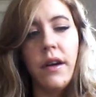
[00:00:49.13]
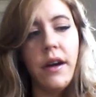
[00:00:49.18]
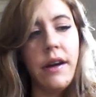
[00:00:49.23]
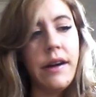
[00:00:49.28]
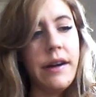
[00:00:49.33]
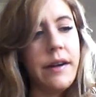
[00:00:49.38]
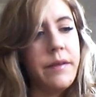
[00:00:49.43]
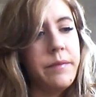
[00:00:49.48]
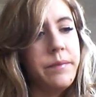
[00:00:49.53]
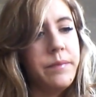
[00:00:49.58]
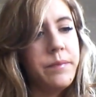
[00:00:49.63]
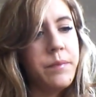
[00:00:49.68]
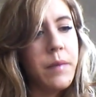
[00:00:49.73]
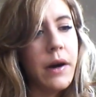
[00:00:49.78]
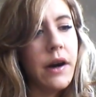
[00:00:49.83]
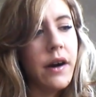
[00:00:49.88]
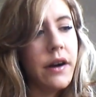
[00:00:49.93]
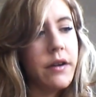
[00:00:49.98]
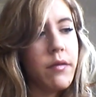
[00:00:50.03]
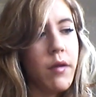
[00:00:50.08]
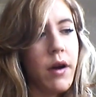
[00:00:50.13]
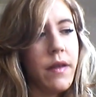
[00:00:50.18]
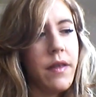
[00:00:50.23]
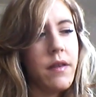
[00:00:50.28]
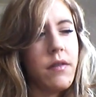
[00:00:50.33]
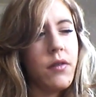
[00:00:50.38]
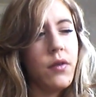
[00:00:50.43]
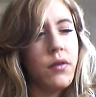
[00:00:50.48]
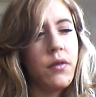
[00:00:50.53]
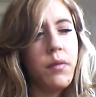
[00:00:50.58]
But I'd
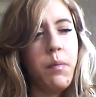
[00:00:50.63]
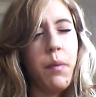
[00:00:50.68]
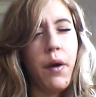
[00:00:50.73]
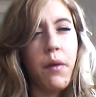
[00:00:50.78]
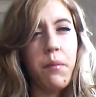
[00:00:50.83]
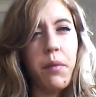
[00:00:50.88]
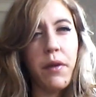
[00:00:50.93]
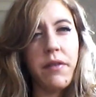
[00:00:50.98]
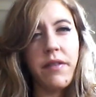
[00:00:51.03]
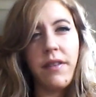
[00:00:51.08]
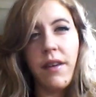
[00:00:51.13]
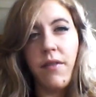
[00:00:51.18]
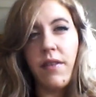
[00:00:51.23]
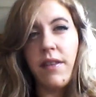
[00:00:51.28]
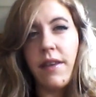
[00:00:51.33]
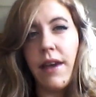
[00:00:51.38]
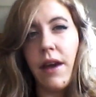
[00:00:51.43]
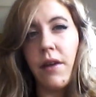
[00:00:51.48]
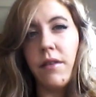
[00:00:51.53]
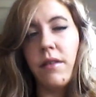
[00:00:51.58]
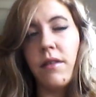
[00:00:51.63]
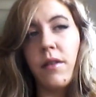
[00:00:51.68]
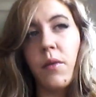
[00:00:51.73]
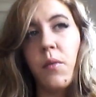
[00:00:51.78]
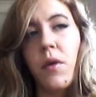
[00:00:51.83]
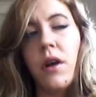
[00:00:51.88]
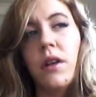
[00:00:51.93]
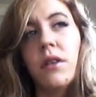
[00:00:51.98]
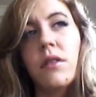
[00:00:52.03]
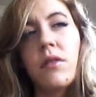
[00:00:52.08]
rather sort of put positivity out into the
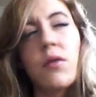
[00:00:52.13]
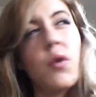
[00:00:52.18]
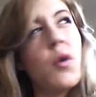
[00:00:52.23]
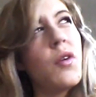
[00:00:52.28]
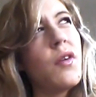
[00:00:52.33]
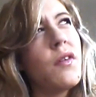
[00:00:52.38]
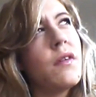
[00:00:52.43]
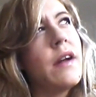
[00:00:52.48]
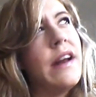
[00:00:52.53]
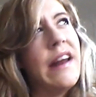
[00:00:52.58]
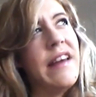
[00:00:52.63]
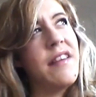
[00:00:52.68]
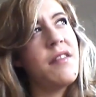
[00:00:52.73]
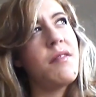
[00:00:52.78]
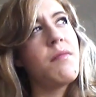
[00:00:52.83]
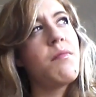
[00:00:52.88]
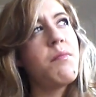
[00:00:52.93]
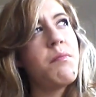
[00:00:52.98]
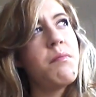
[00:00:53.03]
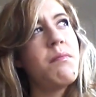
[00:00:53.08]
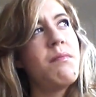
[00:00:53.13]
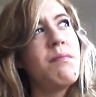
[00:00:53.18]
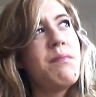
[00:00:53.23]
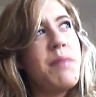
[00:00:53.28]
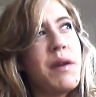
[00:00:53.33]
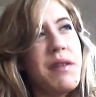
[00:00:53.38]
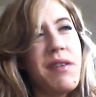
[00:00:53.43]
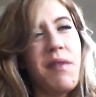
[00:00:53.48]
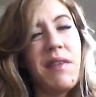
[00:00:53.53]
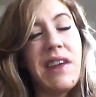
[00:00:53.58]
world, or at least
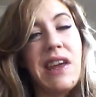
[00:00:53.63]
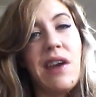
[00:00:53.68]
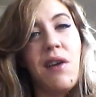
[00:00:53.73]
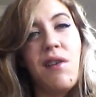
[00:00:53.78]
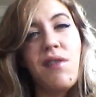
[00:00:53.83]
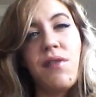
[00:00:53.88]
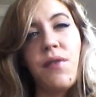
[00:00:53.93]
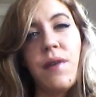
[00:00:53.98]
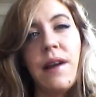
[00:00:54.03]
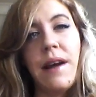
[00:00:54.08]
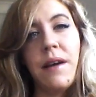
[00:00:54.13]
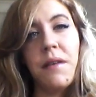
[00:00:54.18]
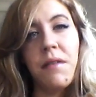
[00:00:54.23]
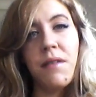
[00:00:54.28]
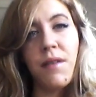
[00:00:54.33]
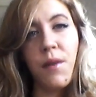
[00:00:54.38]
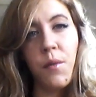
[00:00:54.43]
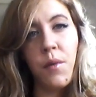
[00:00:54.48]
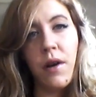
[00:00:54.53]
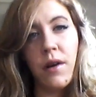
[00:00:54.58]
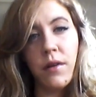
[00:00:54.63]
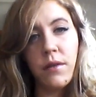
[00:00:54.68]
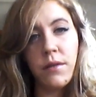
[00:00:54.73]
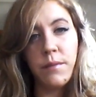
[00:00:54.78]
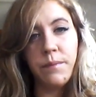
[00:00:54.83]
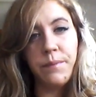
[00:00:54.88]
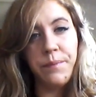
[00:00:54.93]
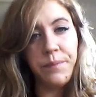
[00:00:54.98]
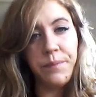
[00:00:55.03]
put something useful out into the world.